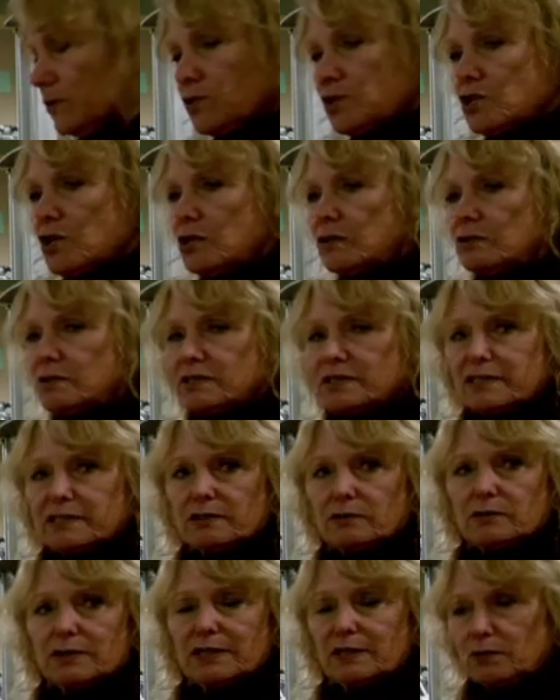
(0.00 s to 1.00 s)
Charles
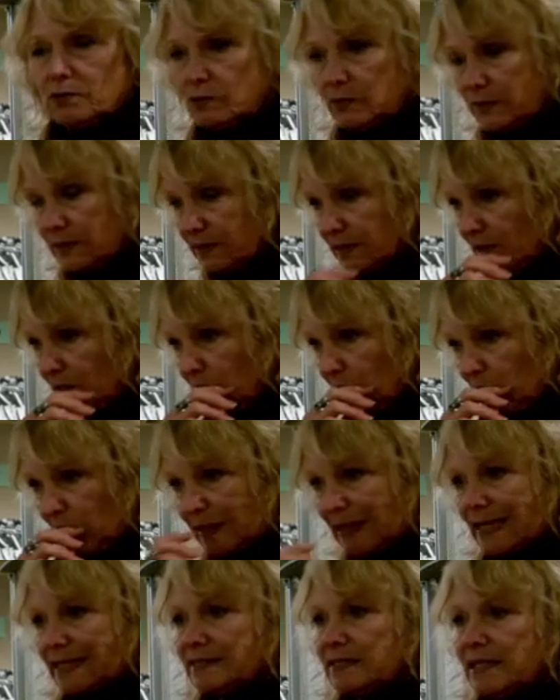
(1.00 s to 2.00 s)
Geary, who was an
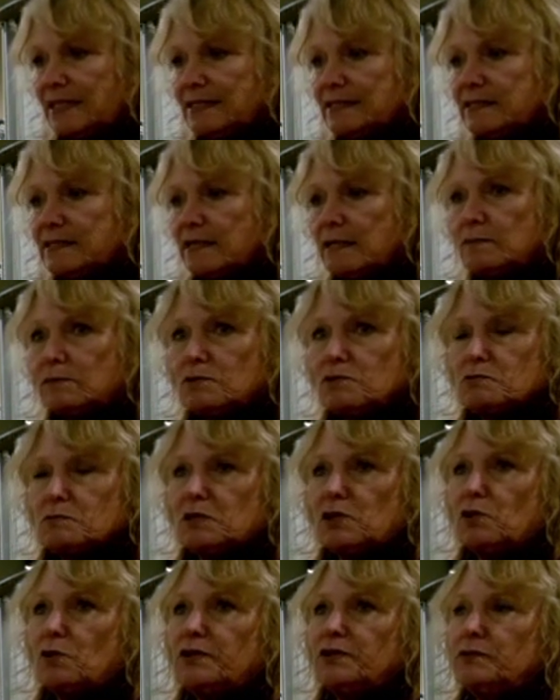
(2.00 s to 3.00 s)

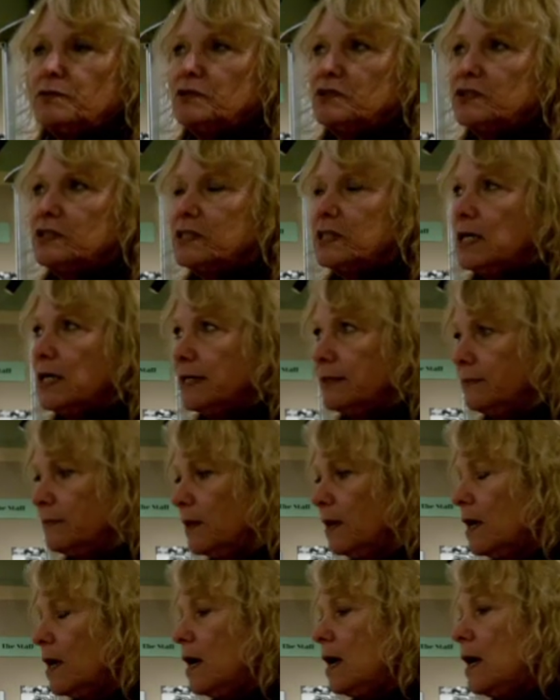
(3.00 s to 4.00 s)
anti-establishment lawyer at the time,
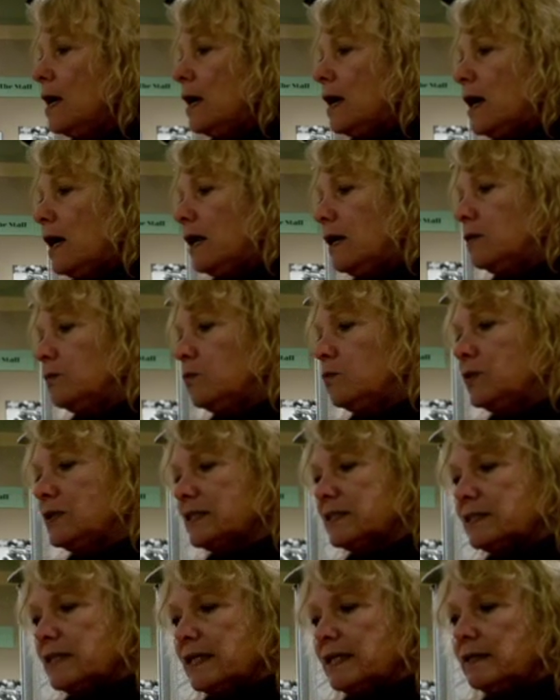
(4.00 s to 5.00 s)

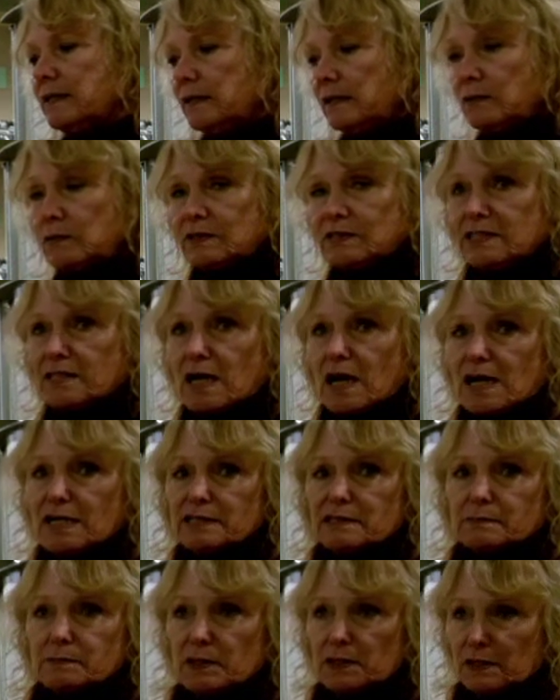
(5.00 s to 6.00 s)
was ill, was in the
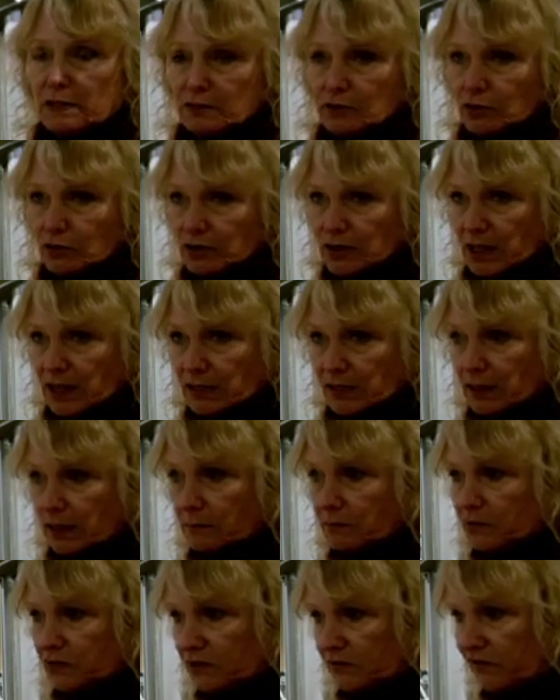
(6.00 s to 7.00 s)
hospital, and could not
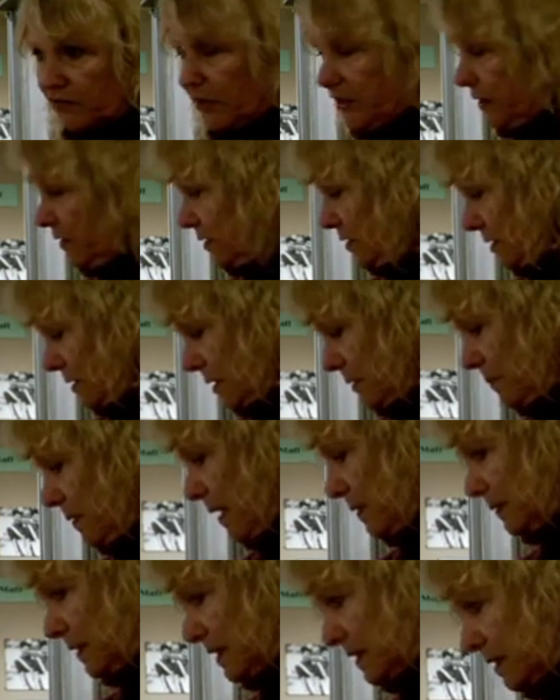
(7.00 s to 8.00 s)
come to defend
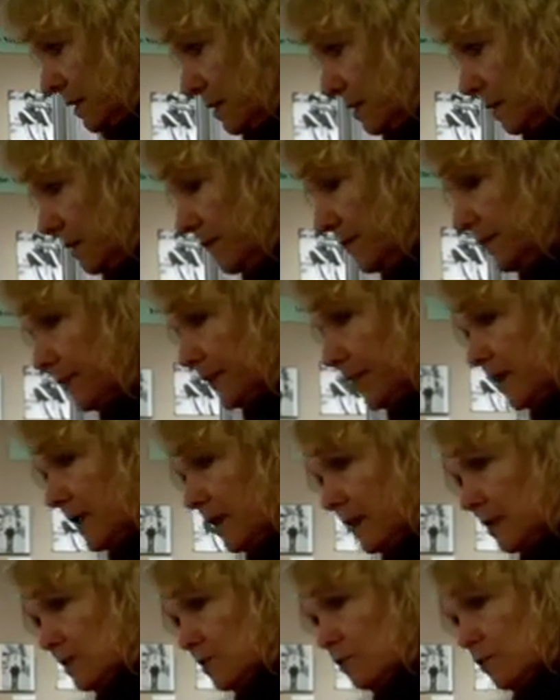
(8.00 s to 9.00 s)
Bobby Seale.
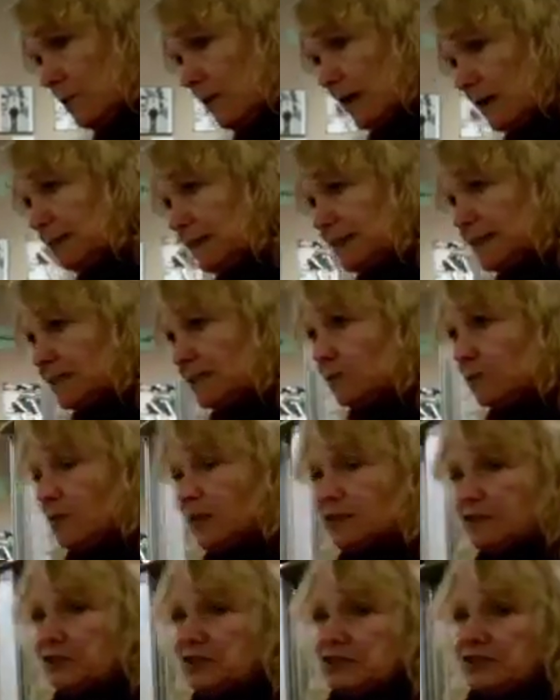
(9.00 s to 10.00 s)
So Bobby Seale
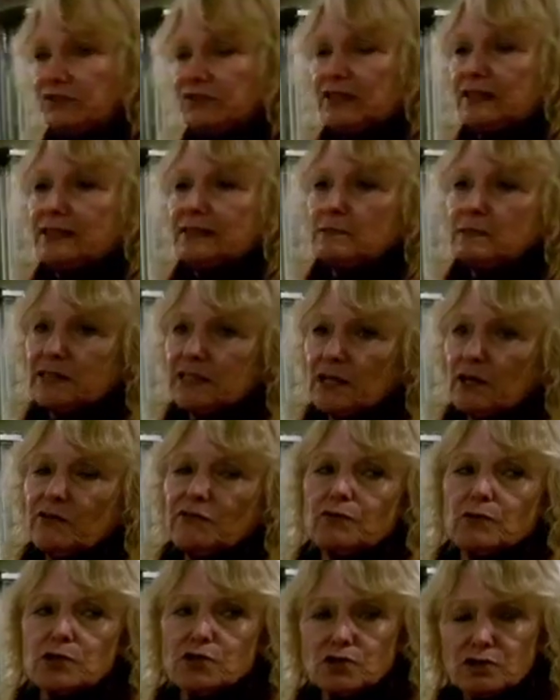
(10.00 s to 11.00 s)
wanted to defend himself,
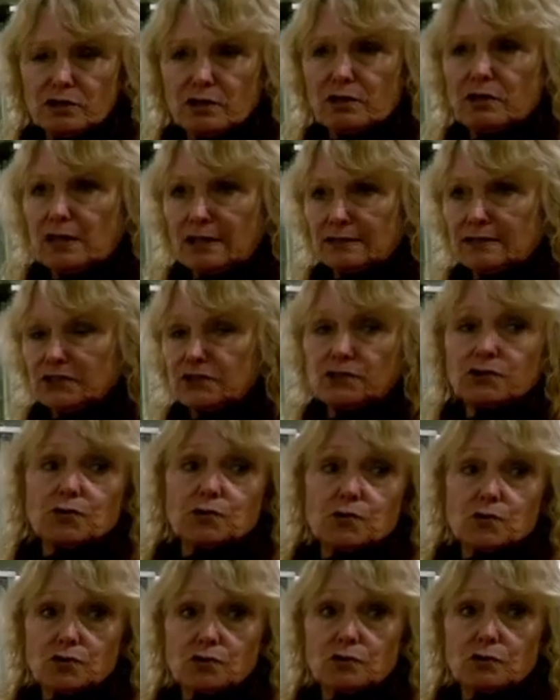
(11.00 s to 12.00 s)
which is our
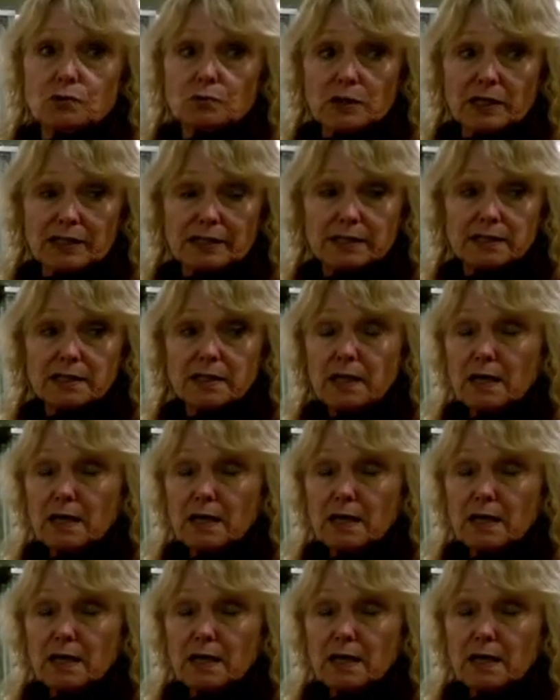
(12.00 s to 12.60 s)
constitutional right.